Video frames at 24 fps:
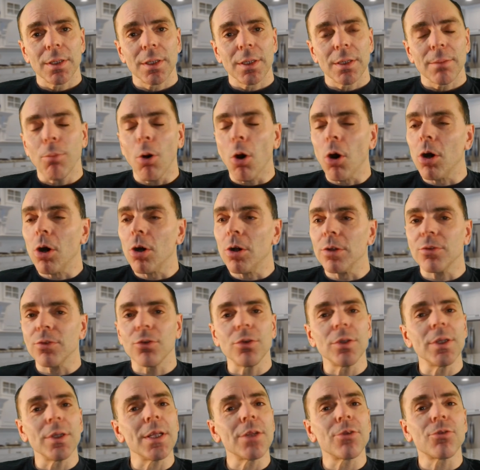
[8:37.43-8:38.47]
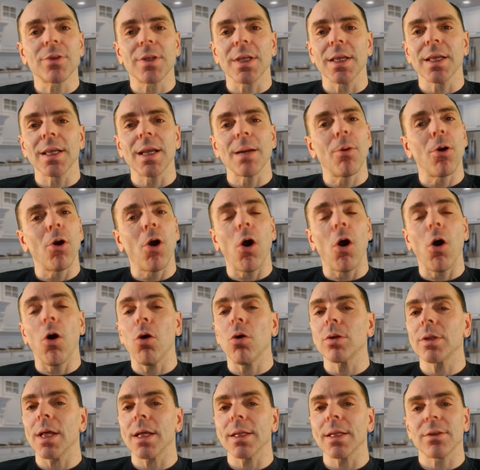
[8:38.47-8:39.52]
Boys, you need to think about
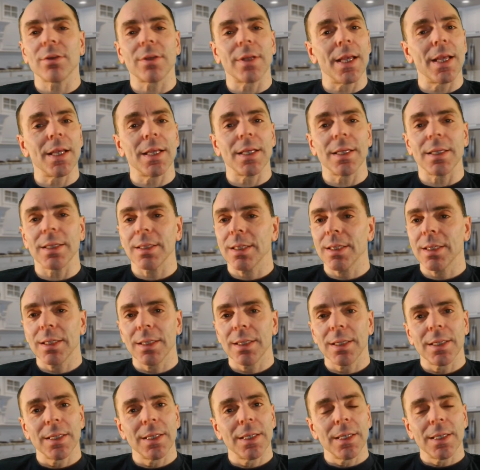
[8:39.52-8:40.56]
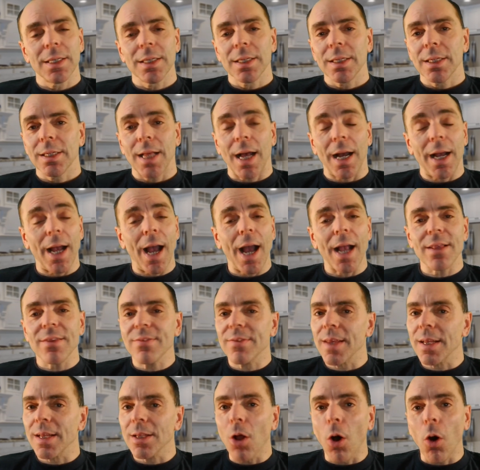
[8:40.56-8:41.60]
all that thing. I
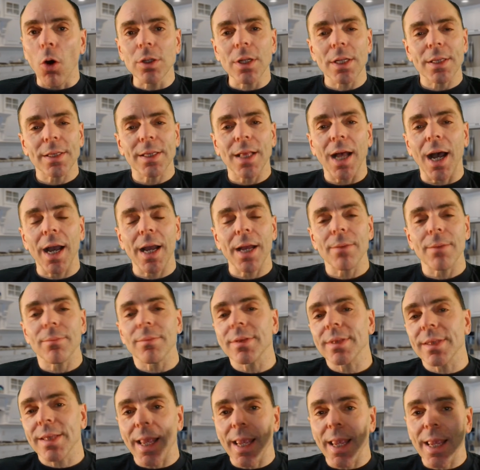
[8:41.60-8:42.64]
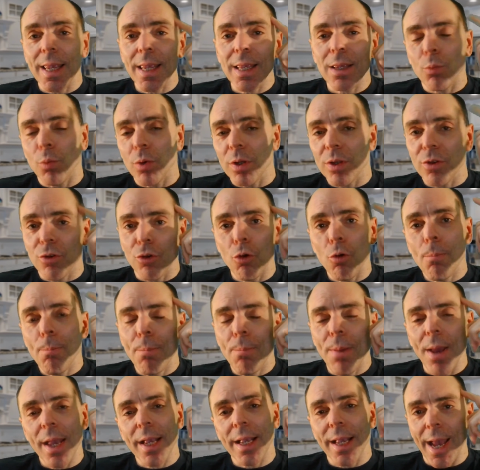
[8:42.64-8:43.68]
said all the time, think with your
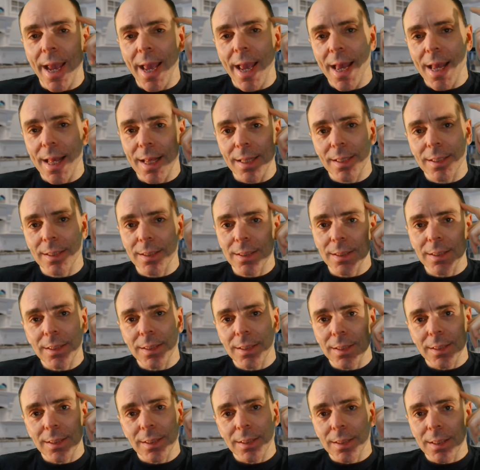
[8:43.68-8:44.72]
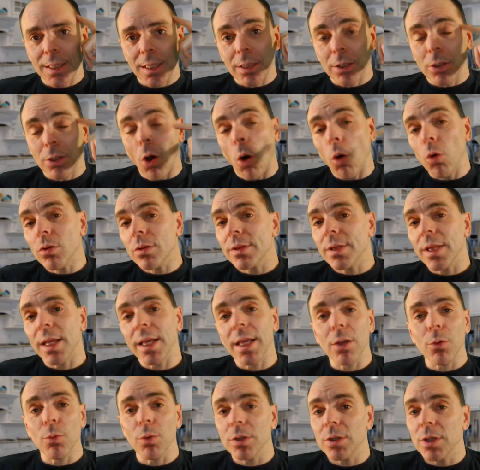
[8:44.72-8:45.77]
big head. Don't
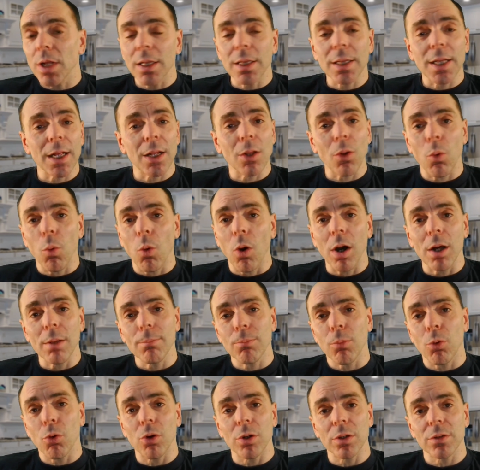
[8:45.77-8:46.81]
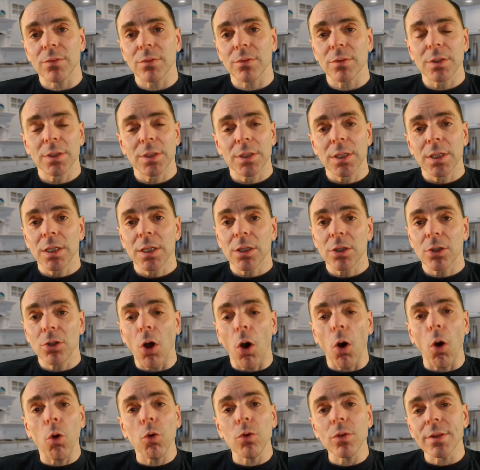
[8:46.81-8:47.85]
think with the little one, boys.
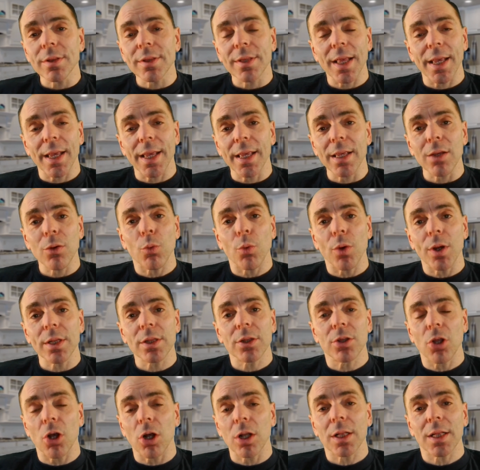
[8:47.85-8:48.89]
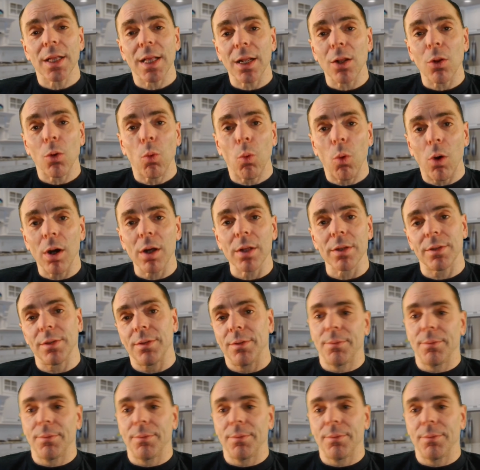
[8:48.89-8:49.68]
Don't think with the little one.